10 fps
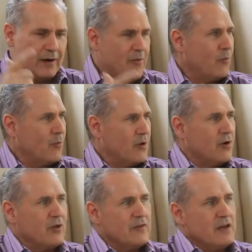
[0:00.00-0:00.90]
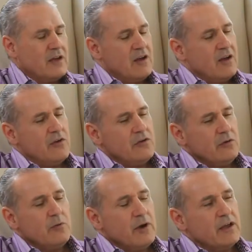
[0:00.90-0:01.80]
around the world a
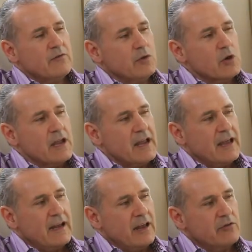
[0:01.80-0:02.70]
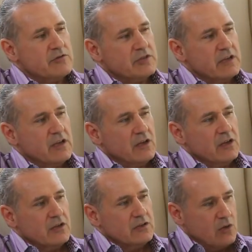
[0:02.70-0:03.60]
new way of looking at energy.
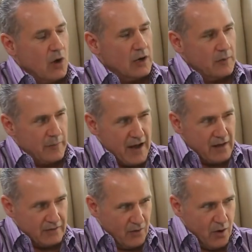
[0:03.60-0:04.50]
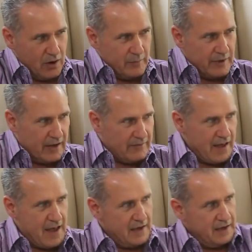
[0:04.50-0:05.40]
Talk about
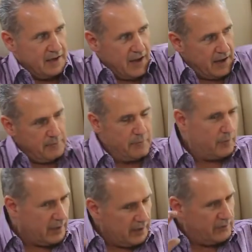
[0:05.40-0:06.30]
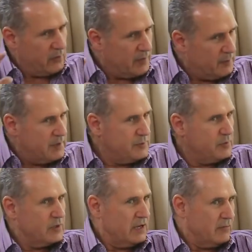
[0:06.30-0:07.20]
that and bring it so that
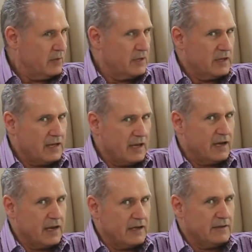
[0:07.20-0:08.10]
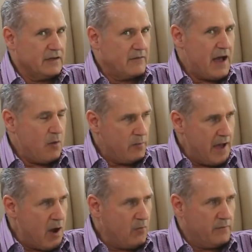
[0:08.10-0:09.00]
people can really get an idea of how
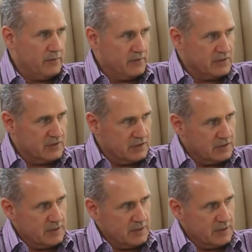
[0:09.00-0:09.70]
powerful this is.